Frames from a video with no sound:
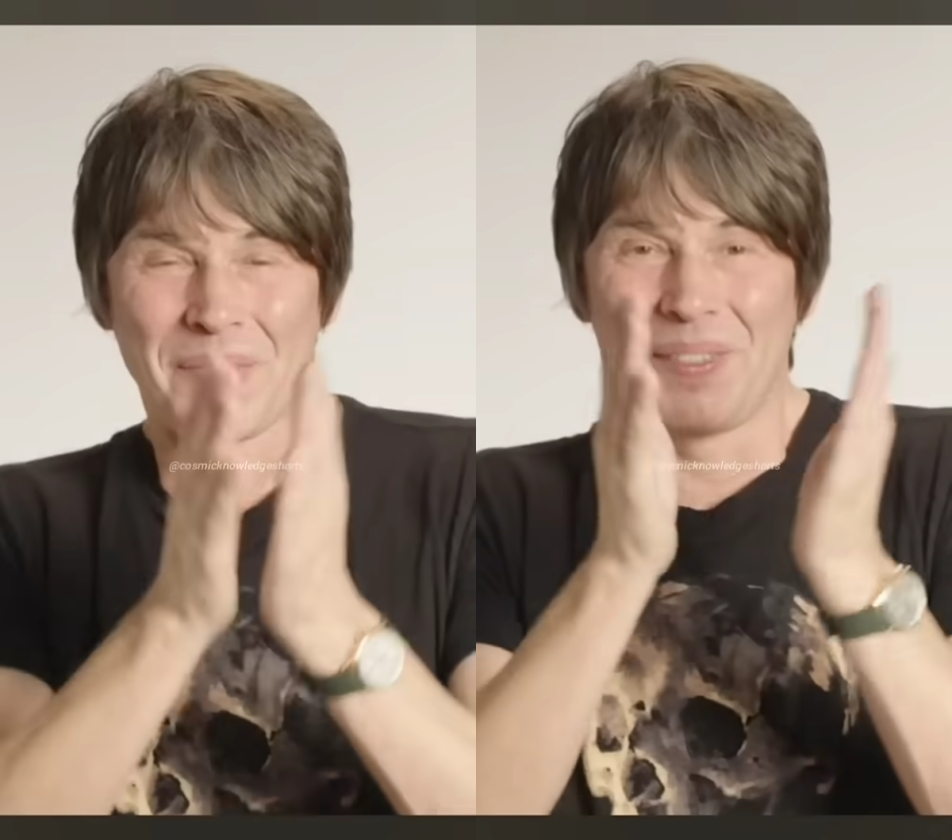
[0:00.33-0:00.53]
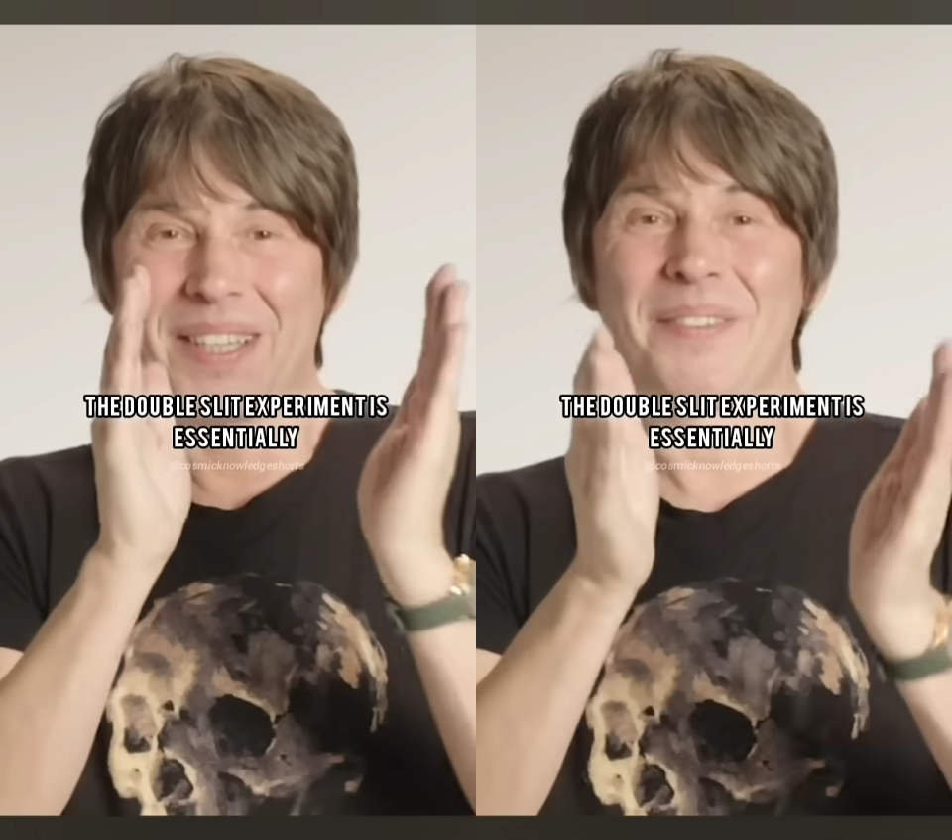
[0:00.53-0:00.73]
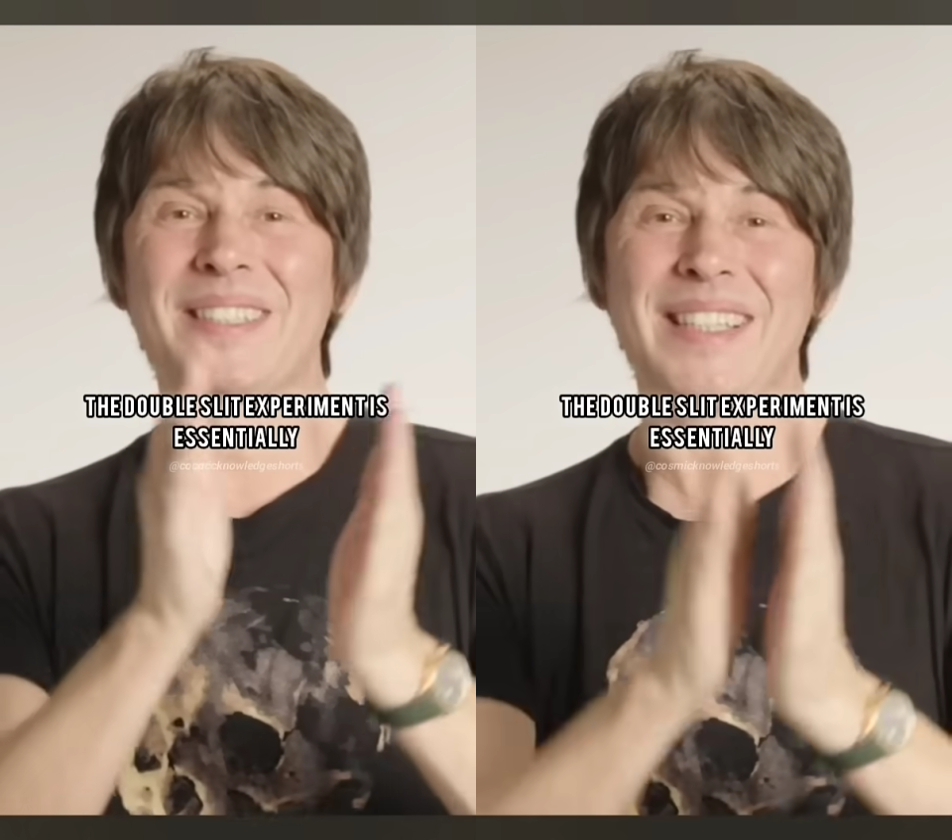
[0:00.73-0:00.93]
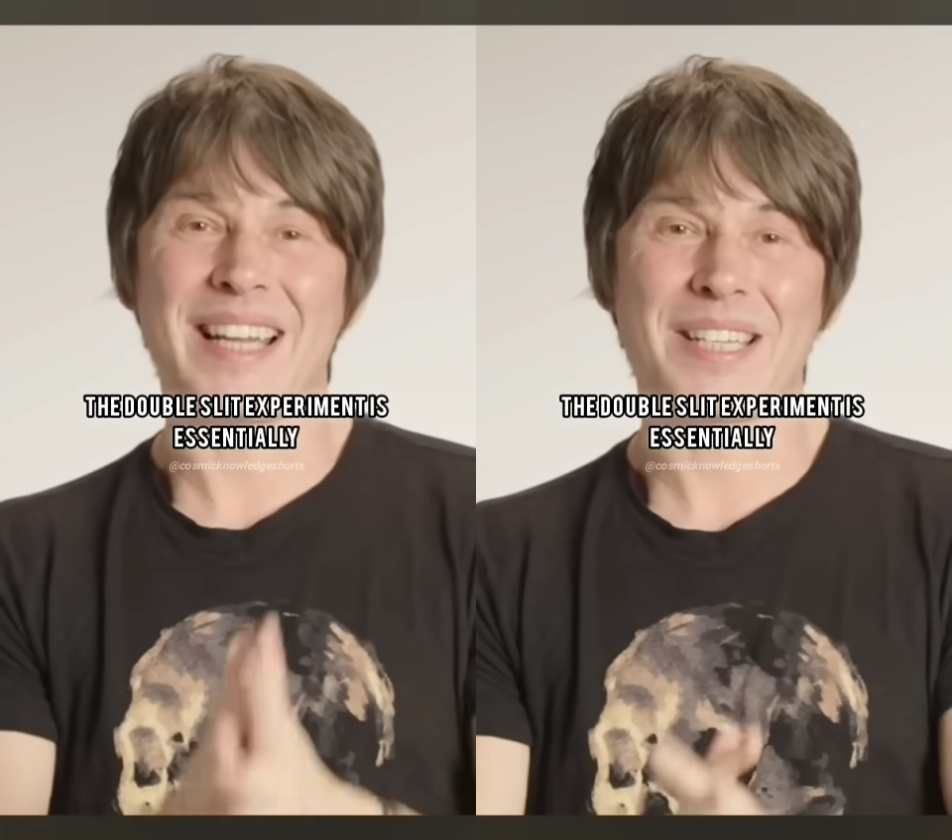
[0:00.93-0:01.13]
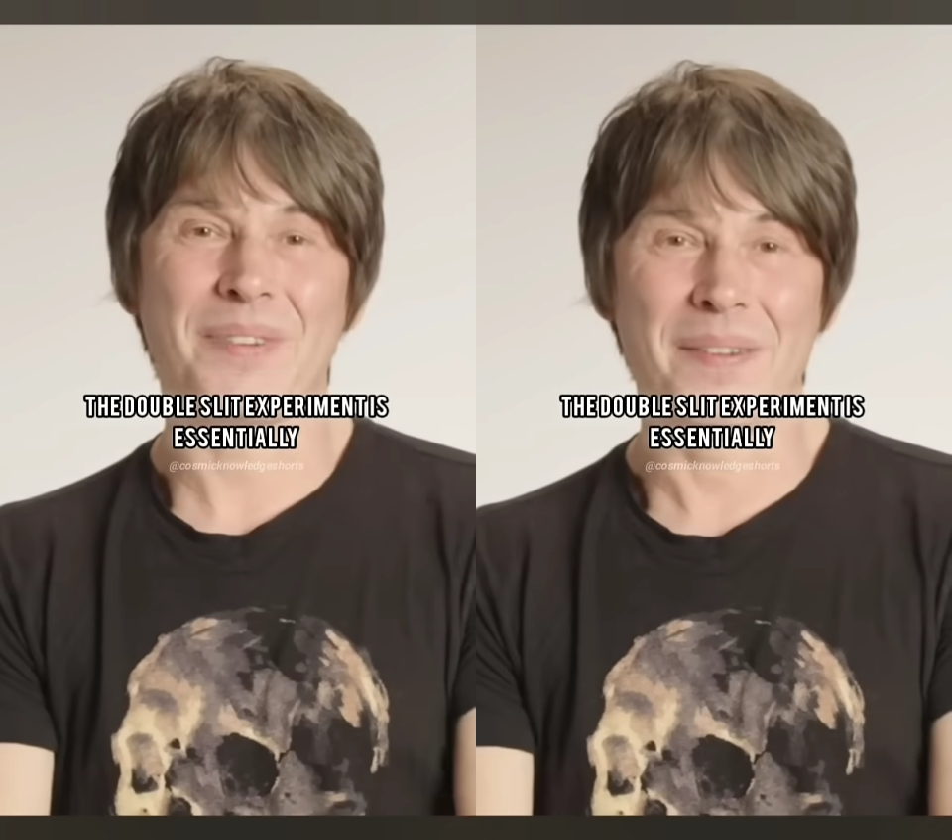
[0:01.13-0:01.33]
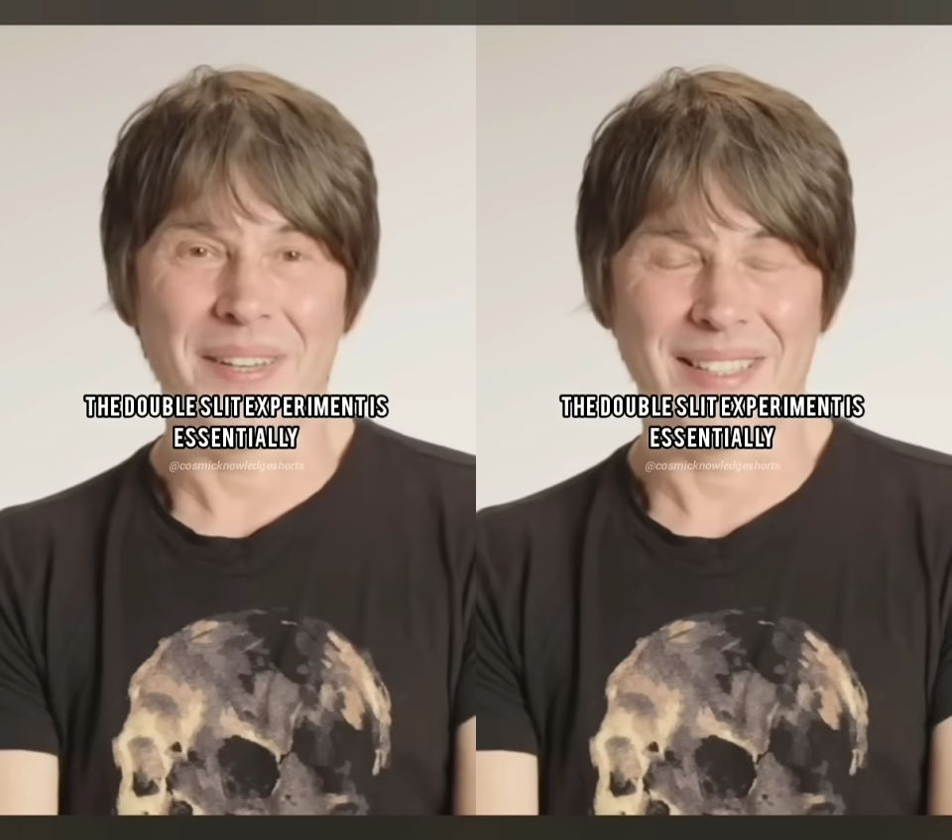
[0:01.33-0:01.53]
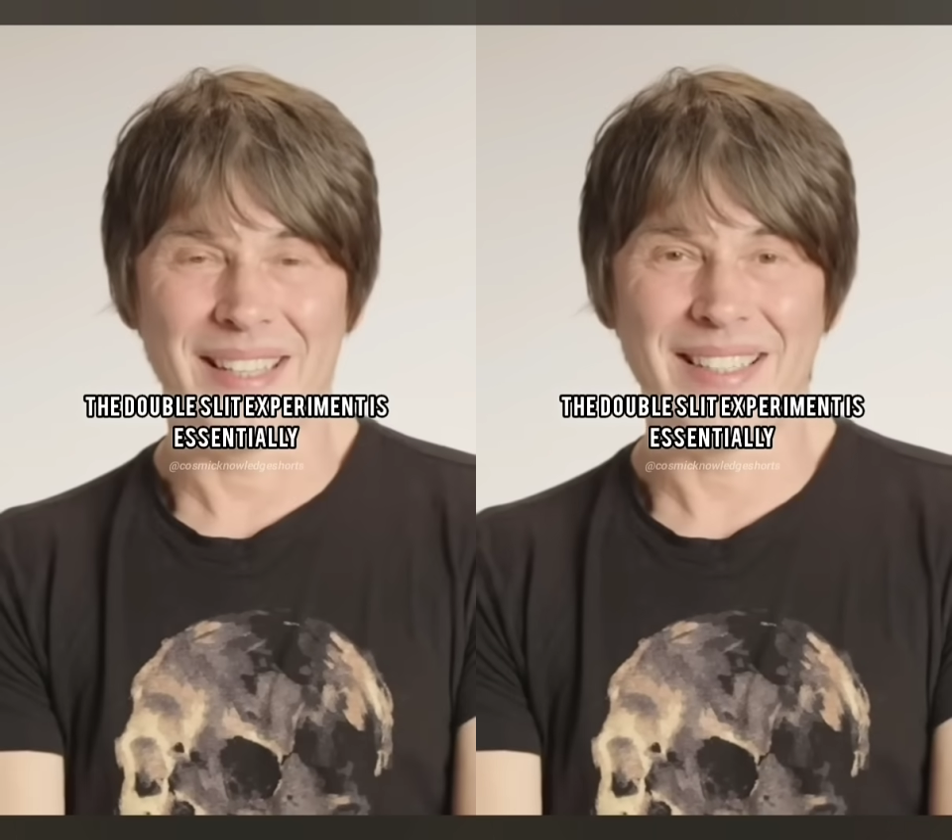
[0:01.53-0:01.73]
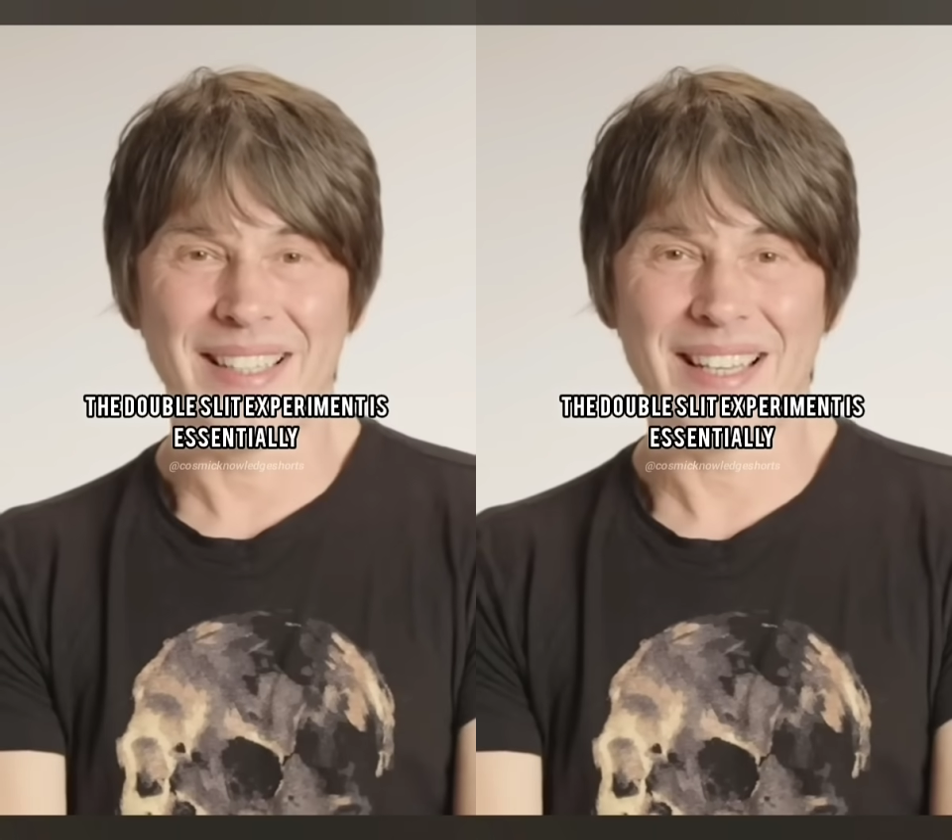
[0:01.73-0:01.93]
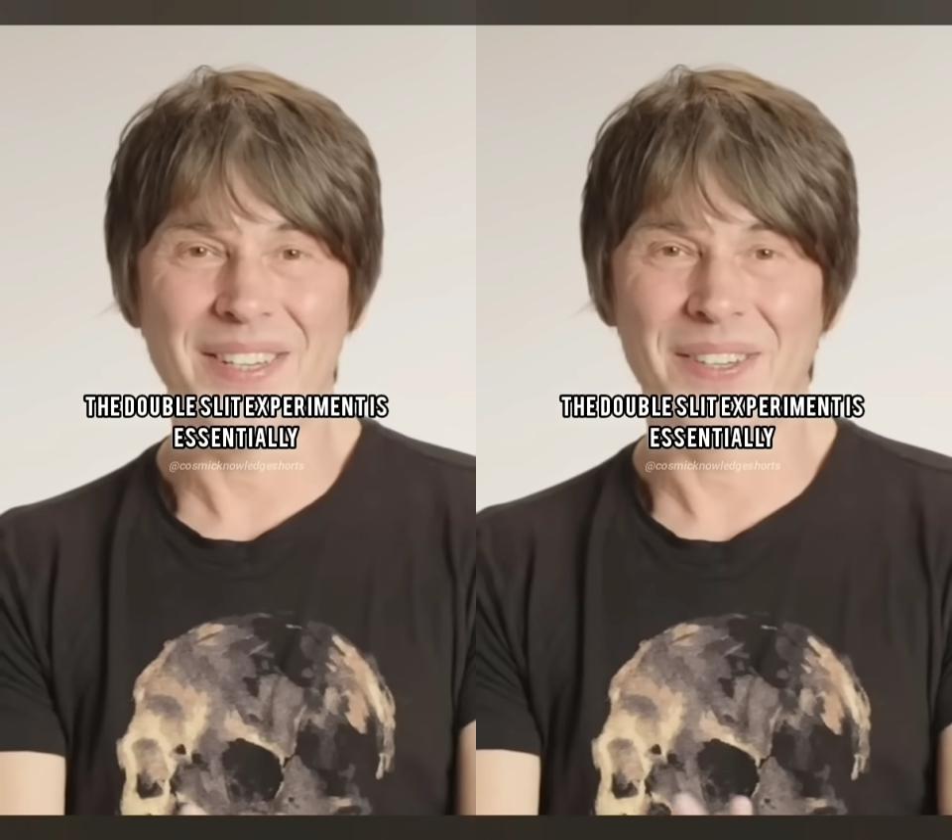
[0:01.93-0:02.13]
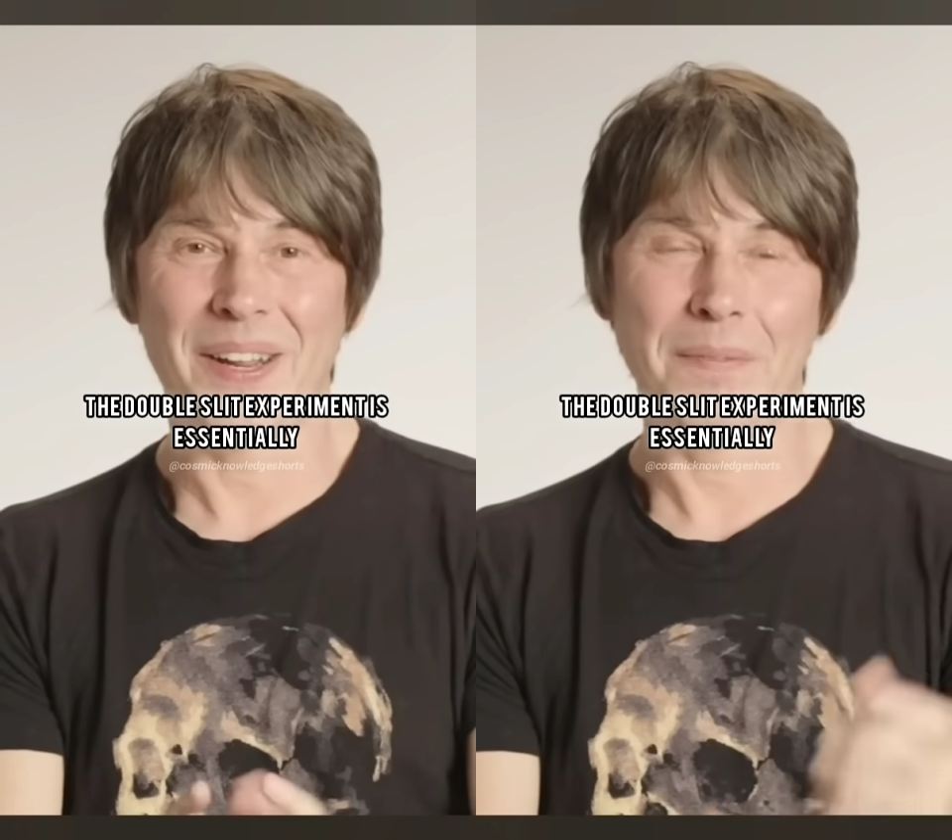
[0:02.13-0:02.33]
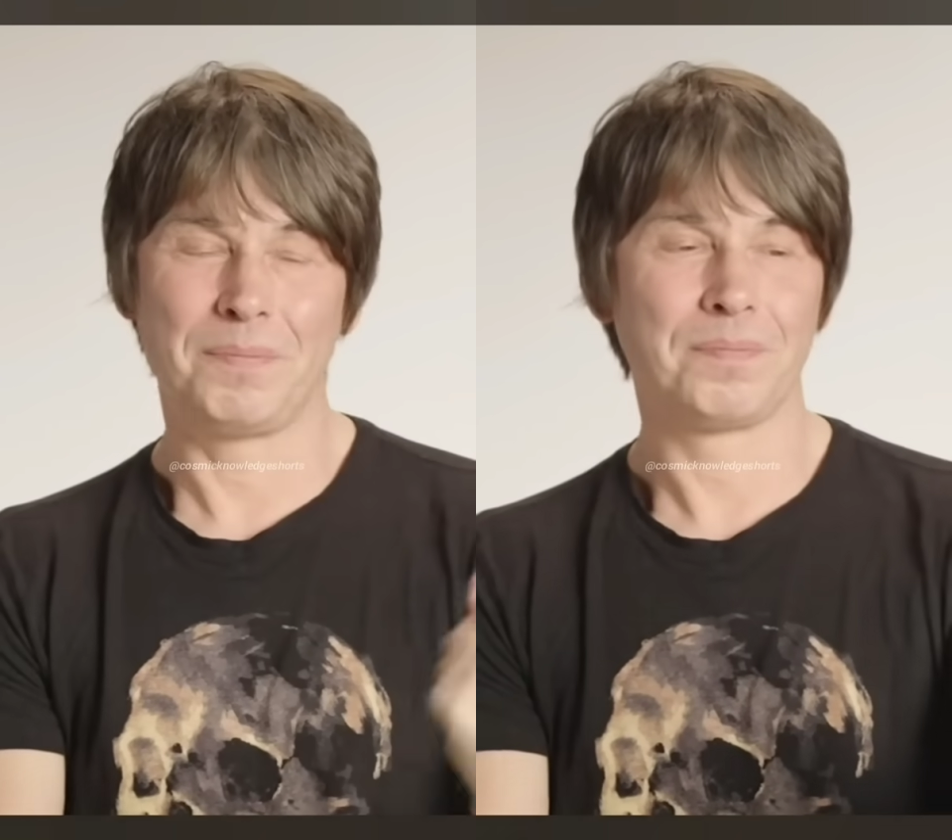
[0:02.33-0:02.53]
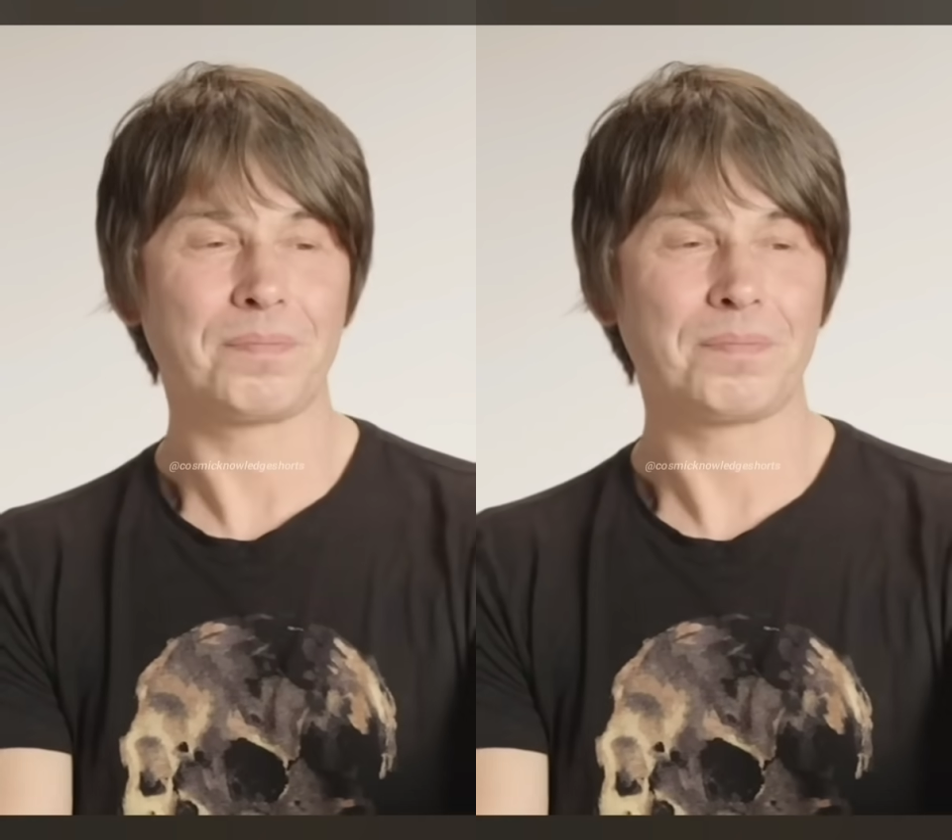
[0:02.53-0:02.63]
The double slit experiment is essentially,